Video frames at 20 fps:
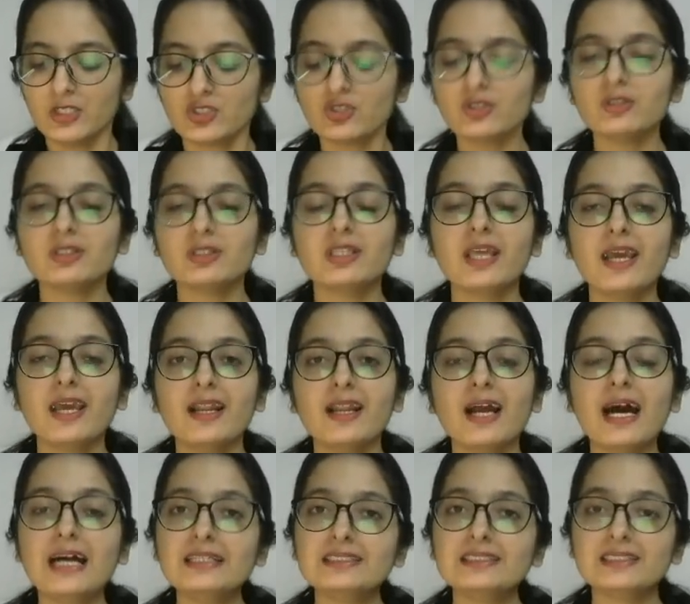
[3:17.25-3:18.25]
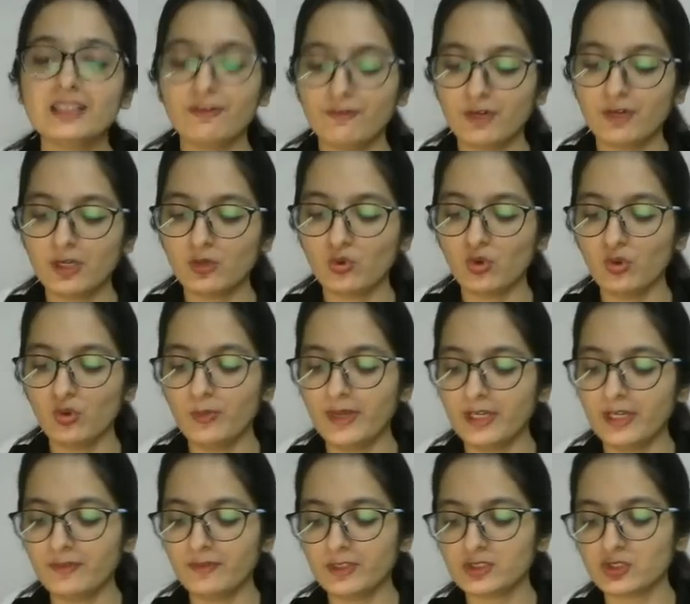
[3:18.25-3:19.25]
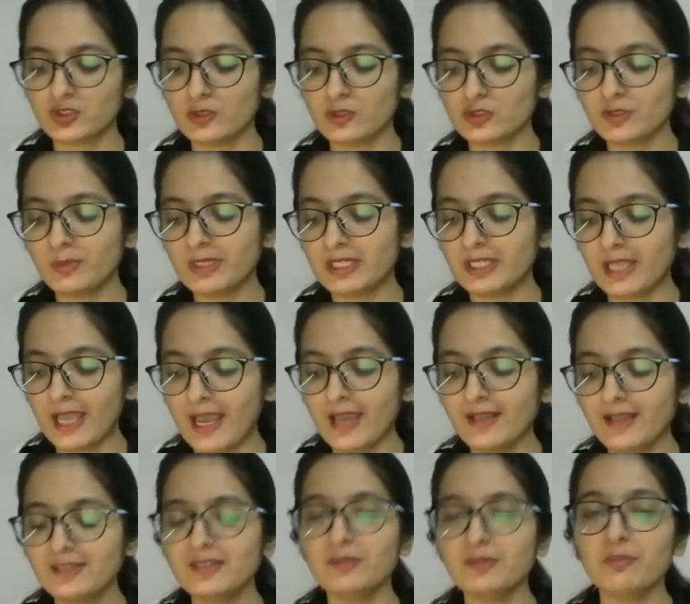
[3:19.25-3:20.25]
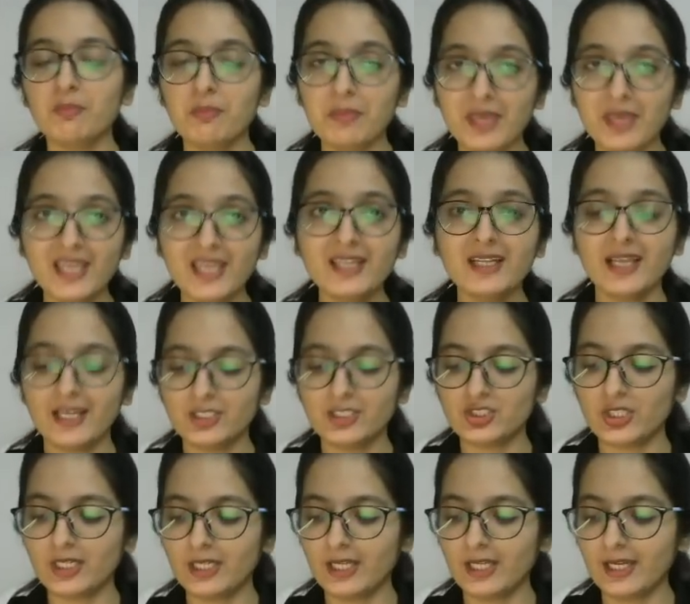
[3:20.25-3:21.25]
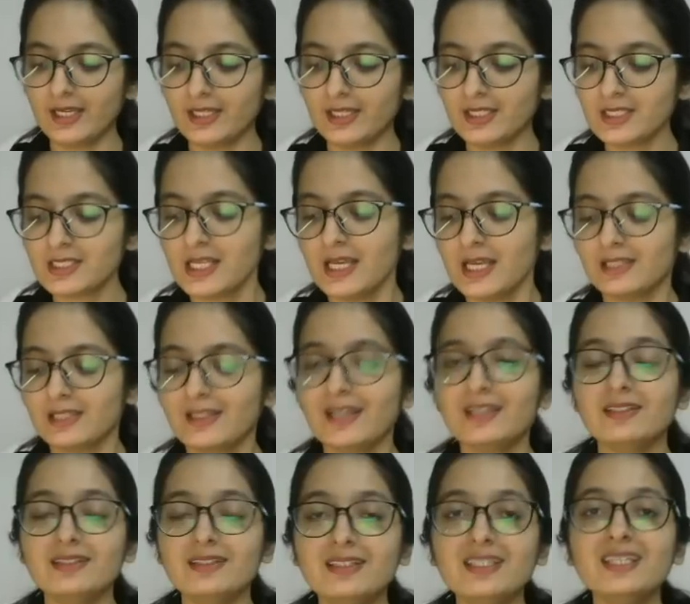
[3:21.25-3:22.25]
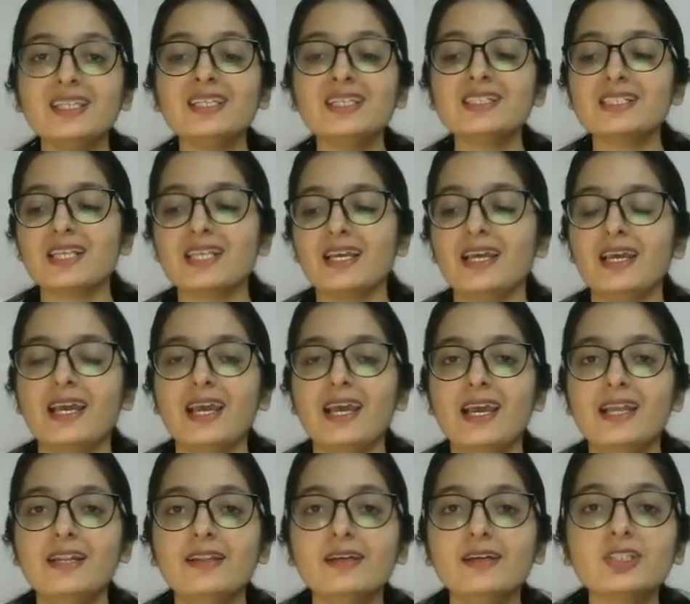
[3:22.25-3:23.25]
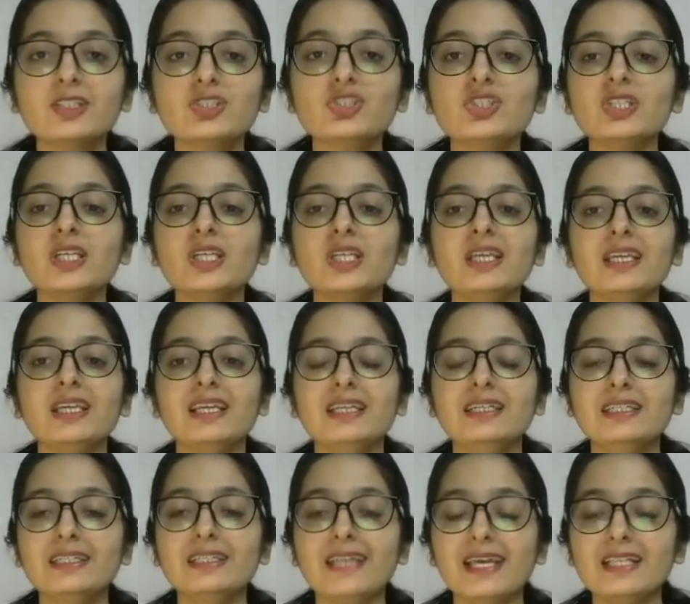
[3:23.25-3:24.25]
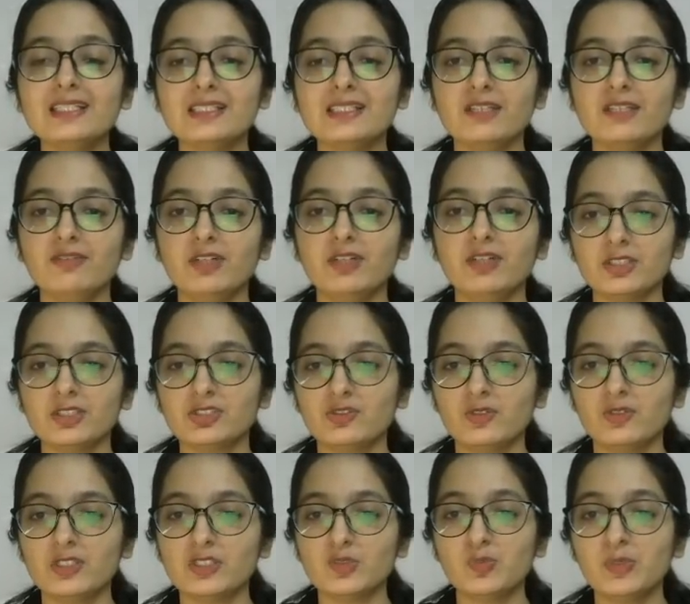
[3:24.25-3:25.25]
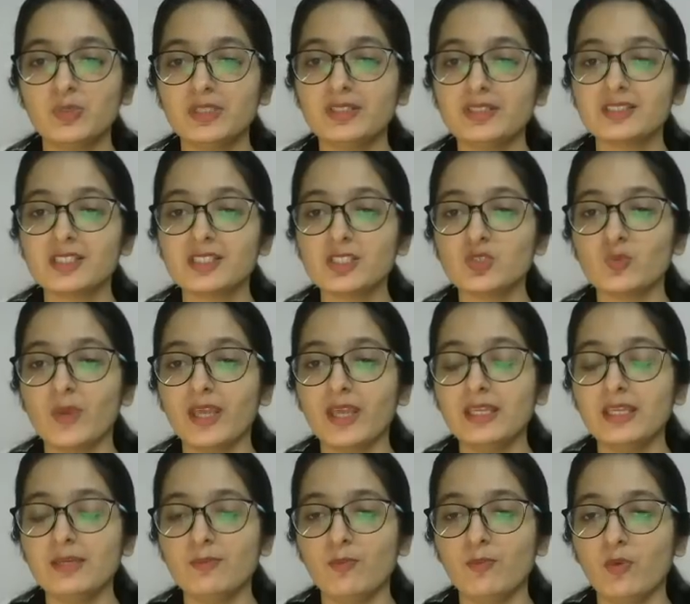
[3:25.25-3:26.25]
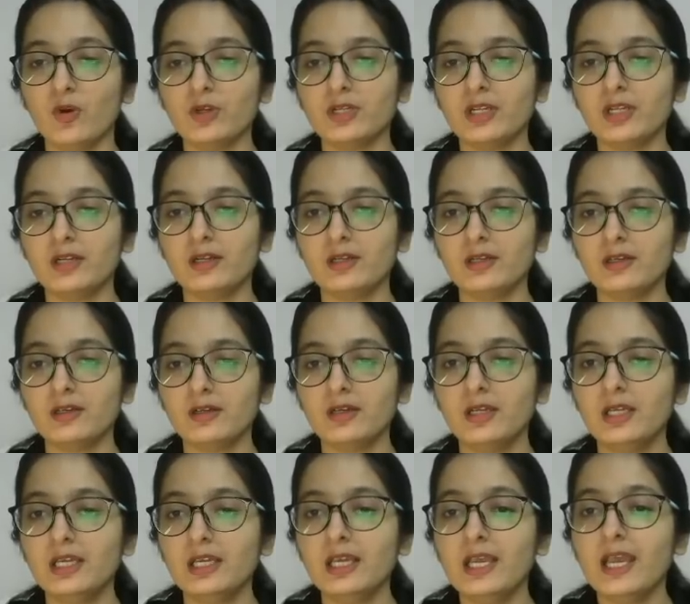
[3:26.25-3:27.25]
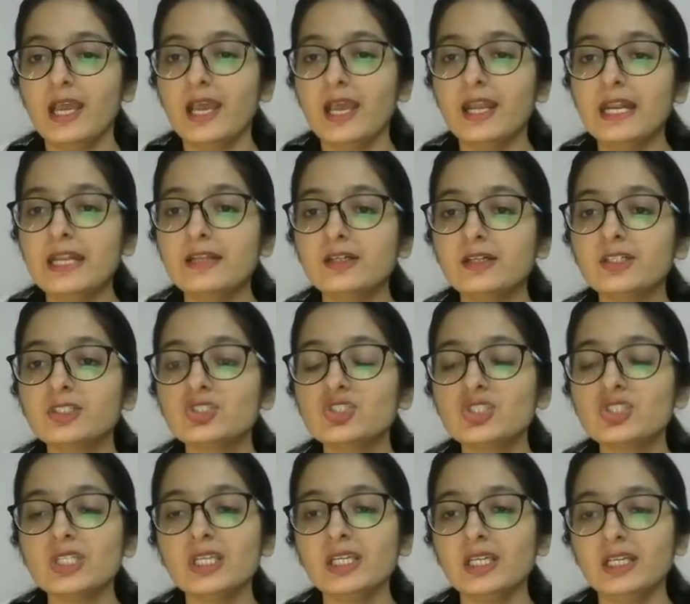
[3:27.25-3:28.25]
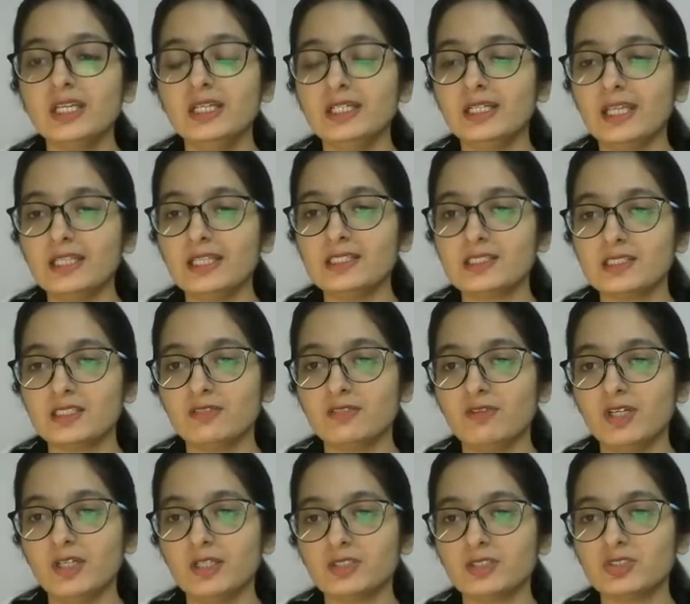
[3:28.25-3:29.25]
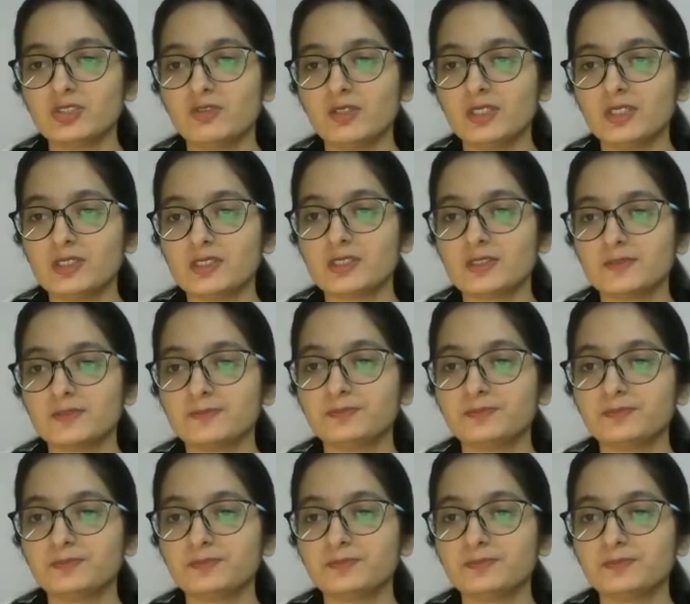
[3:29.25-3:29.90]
So there are several co-benefits also, but here the main agenda is that these energy intensive industries, this is very important, energy intensive industries.